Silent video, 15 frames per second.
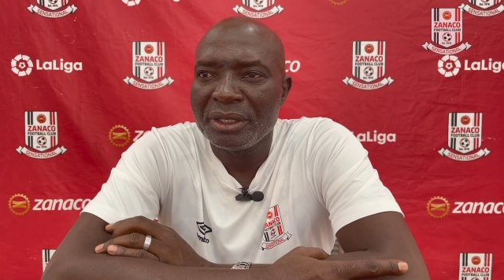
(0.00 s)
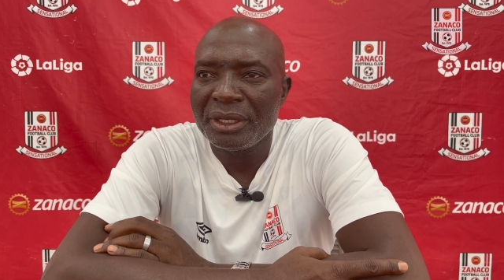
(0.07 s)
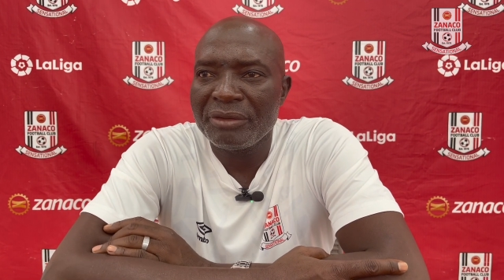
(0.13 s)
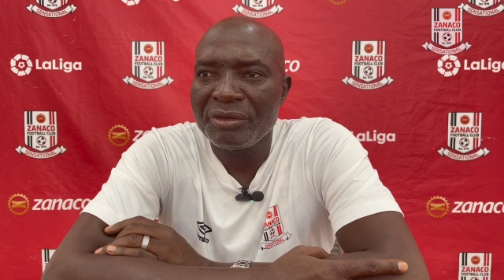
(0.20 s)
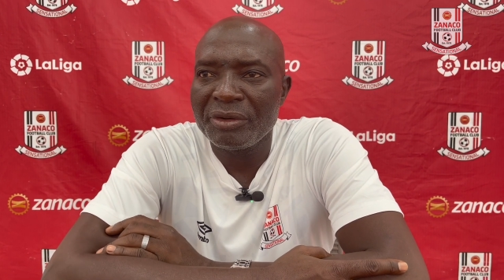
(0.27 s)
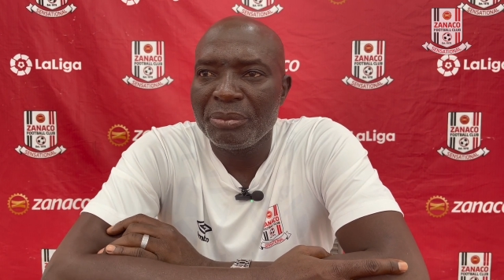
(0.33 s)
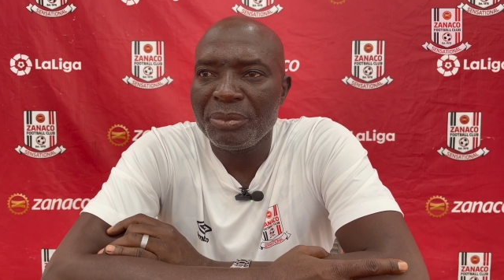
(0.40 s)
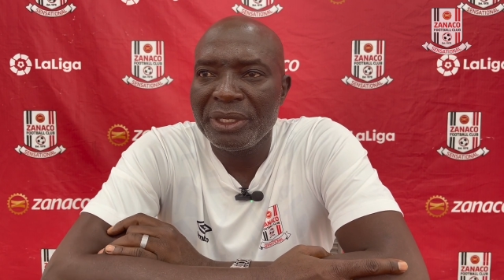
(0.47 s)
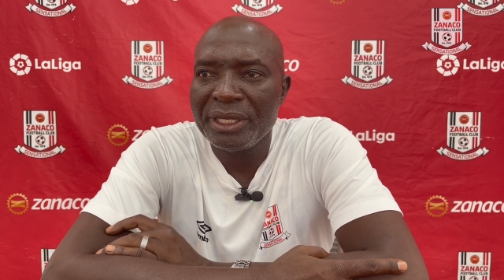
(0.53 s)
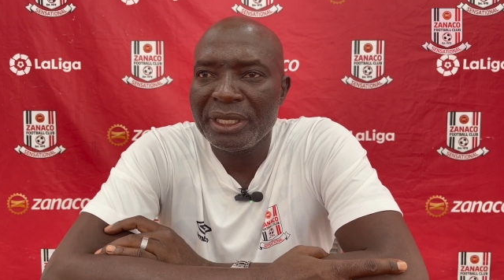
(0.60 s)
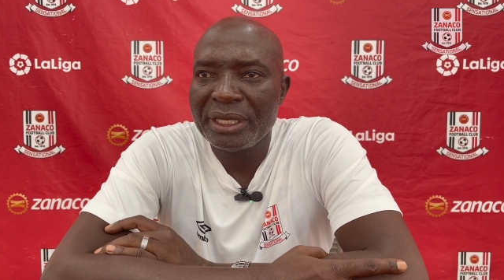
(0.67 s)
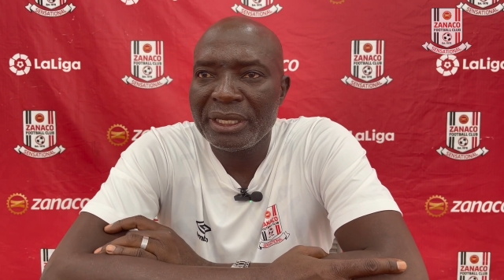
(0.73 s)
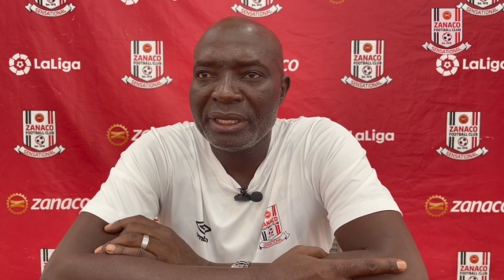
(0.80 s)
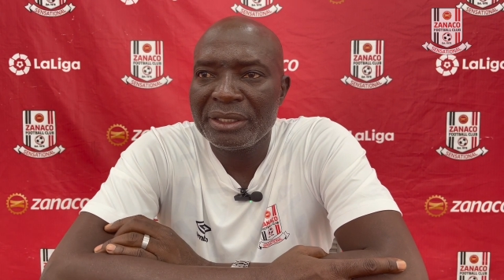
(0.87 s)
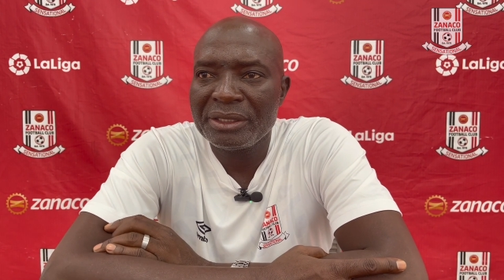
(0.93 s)
Every
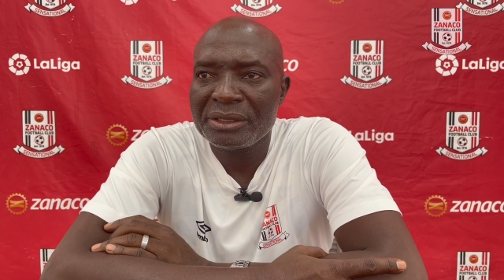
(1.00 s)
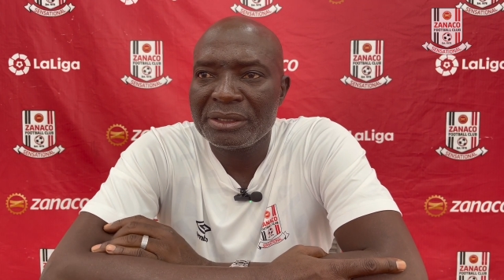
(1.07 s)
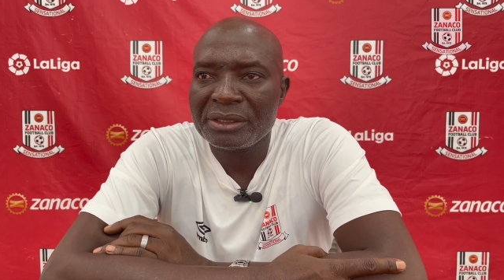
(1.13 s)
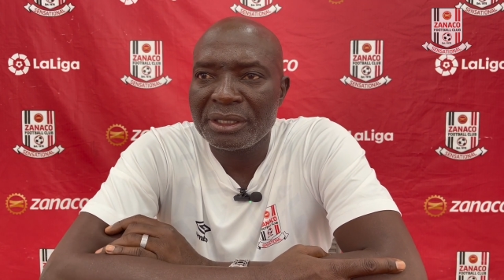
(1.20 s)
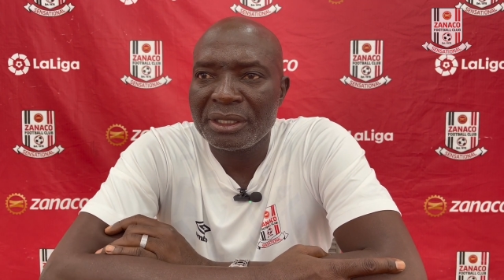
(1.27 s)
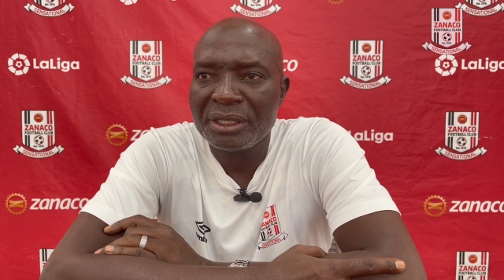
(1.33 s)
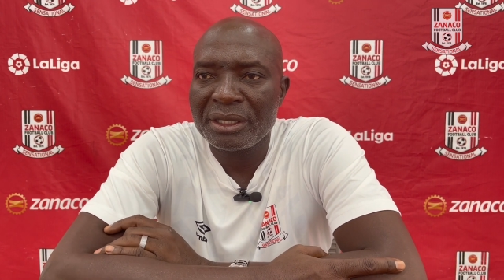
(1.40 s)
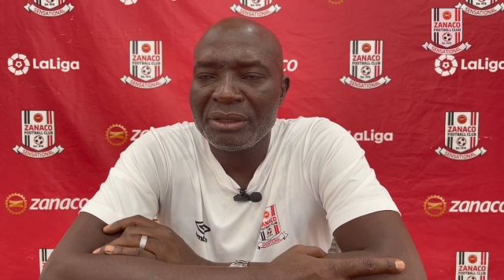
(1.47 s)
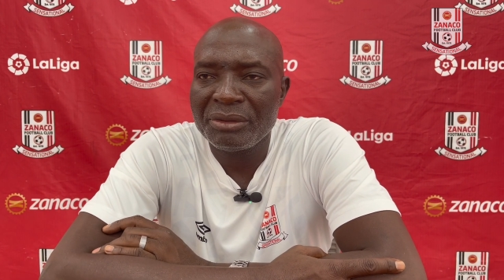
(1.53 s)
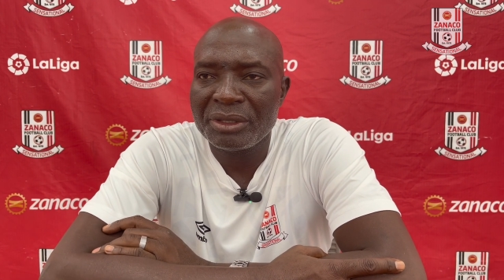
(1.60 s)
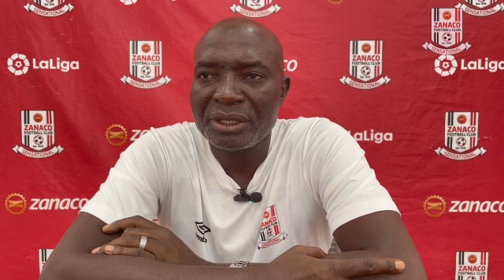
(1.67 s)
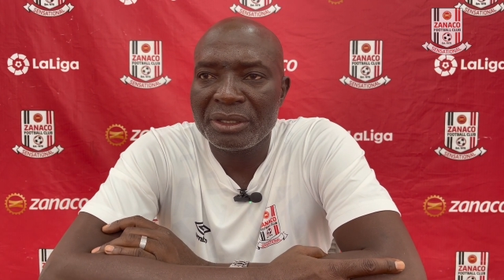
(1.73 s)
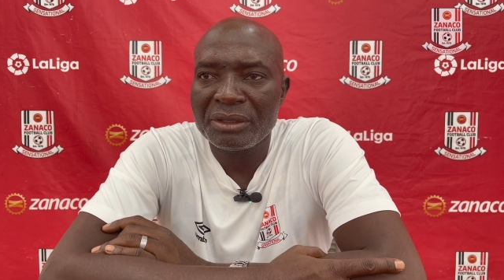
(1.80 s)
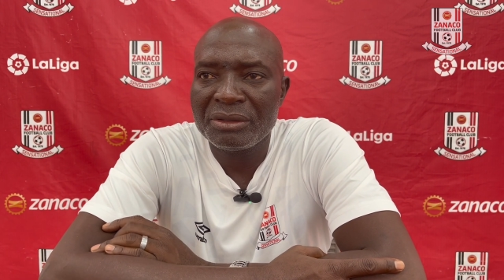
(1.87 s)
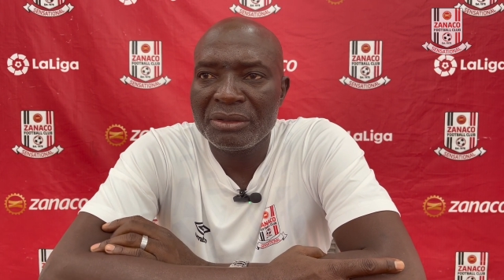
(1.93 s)
player is
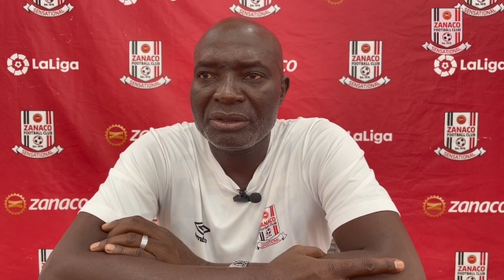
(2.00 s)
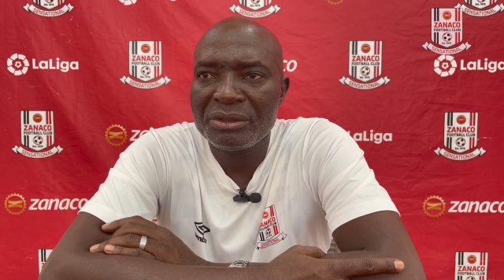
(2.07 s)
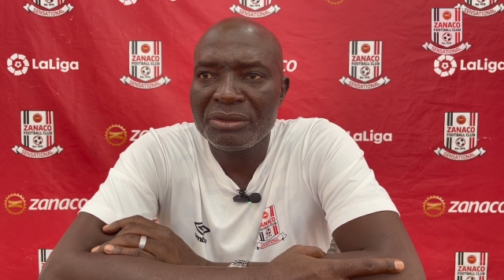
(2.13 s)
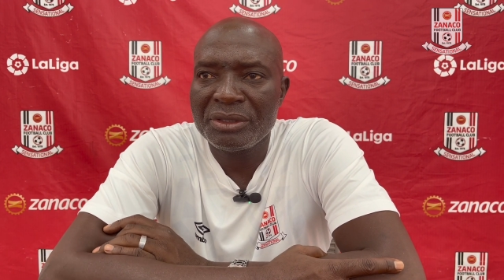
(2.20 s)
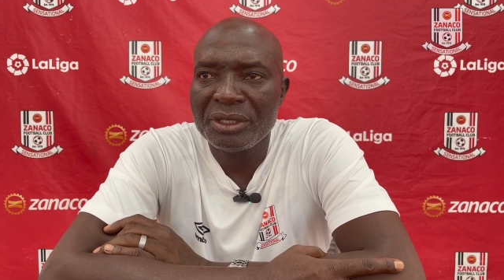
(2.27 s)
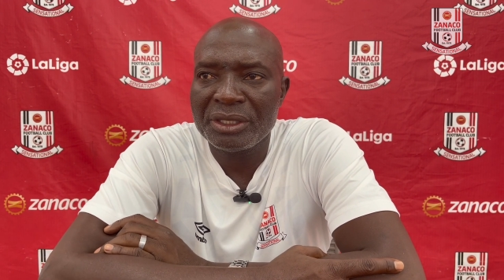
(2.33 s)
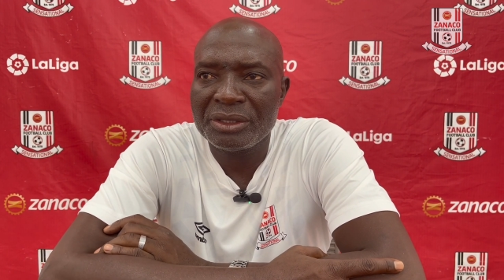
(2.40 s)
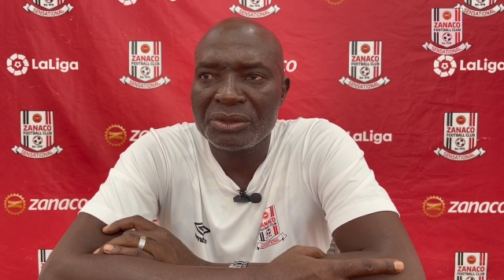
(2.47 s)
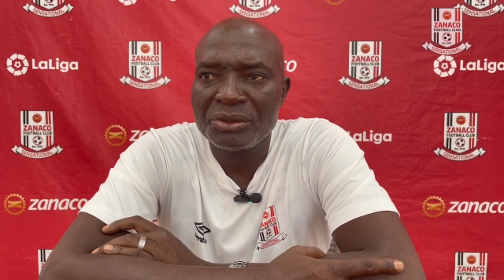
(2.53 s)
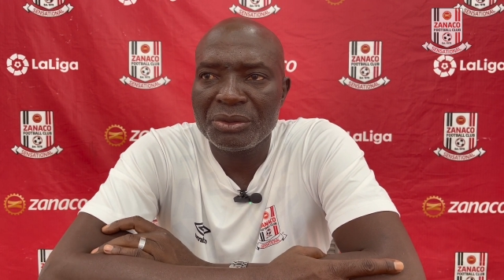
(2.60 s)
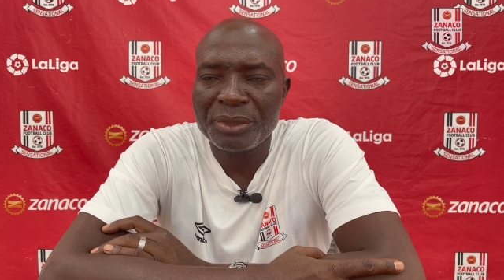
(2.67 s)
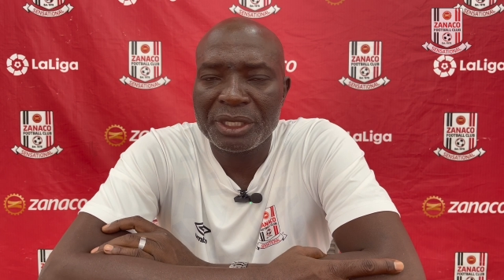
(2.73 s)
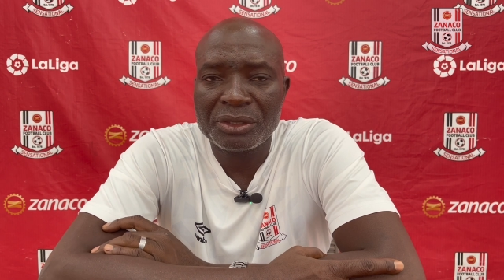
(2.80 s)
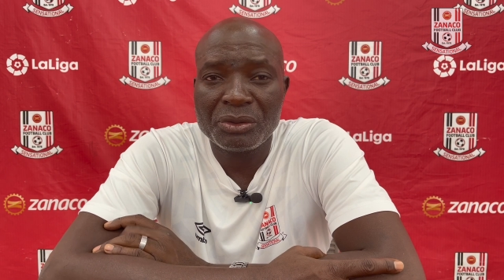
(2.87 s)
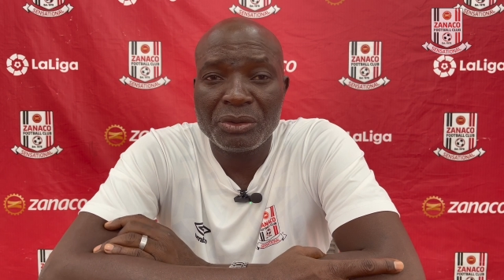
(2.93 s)
looking good. There is too
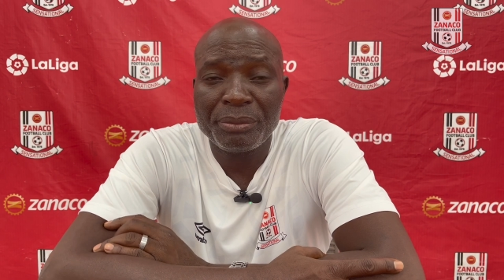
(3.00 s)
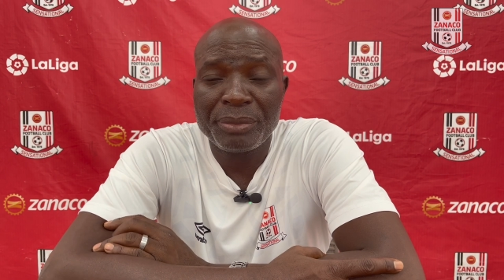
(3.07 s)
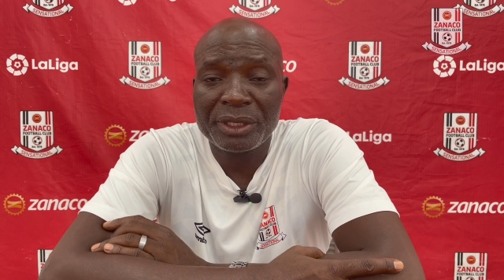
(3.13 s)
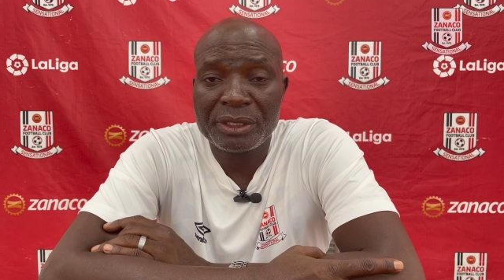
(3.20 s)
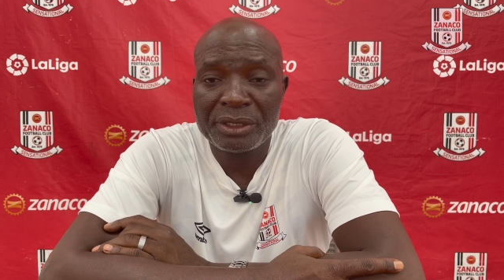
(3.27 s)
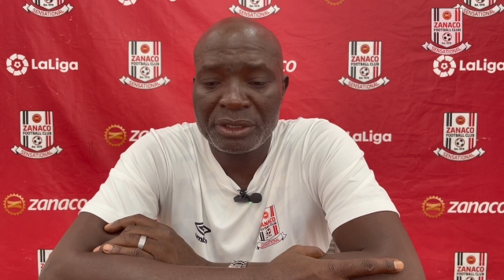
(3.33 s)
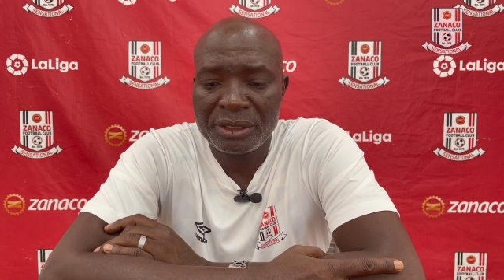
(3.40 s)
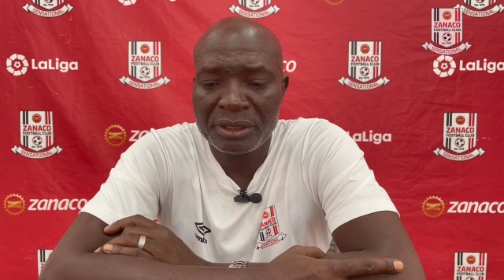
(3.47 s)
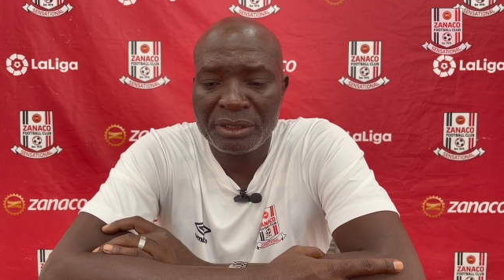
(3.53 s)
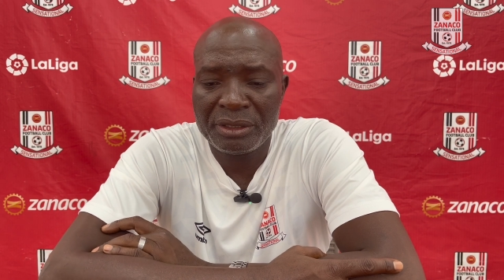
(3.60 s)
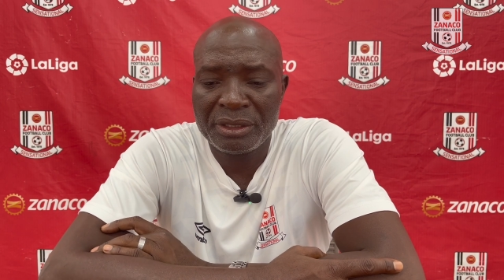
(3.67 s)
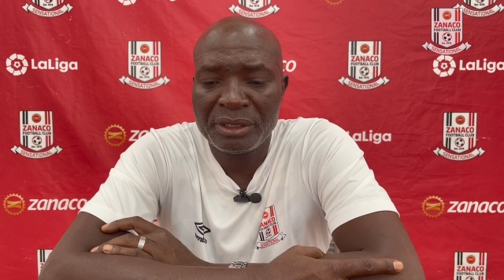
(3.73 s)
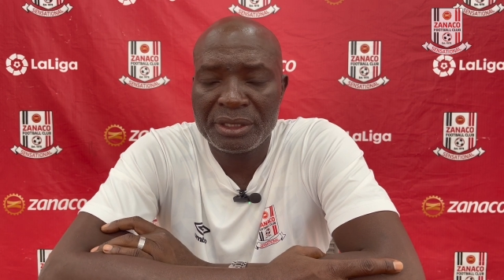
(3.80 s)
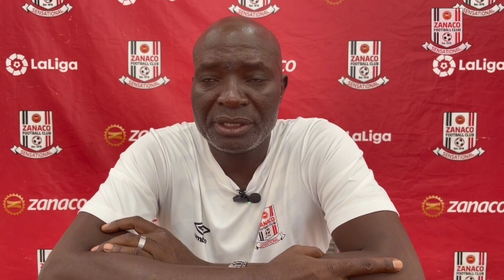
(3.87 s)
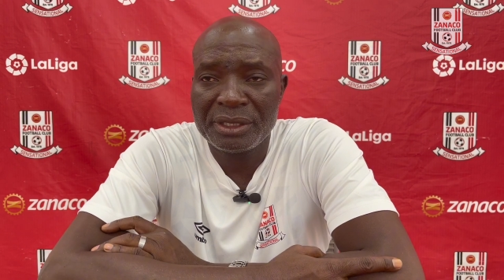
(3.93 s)
much competition
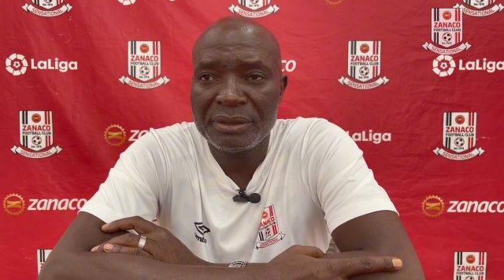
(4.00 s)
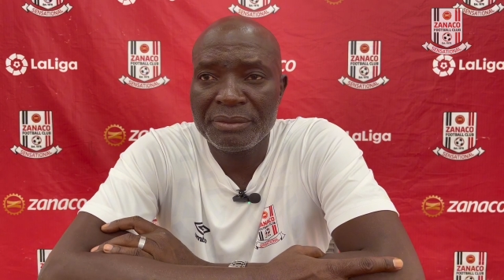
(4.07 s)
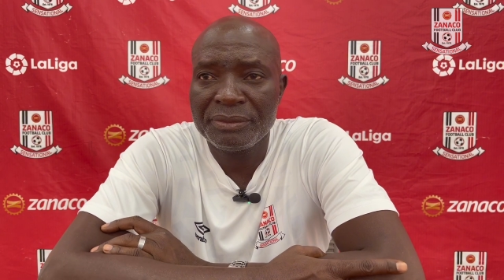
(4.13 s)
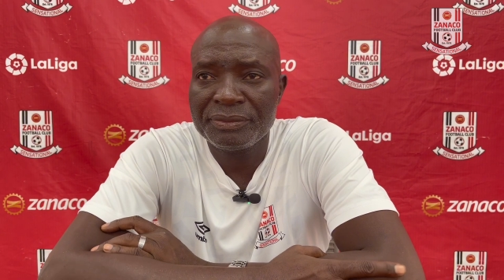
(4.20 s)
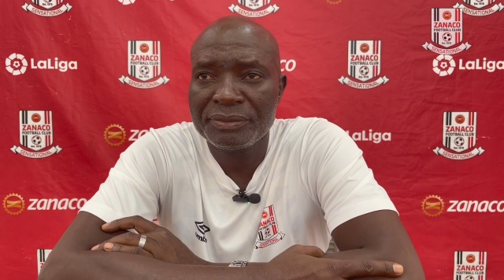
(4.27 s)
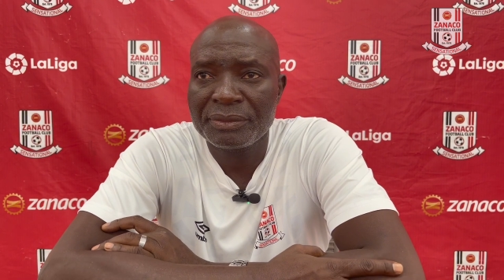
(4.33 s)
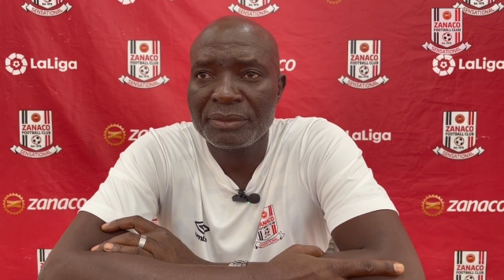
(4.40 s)
in the team.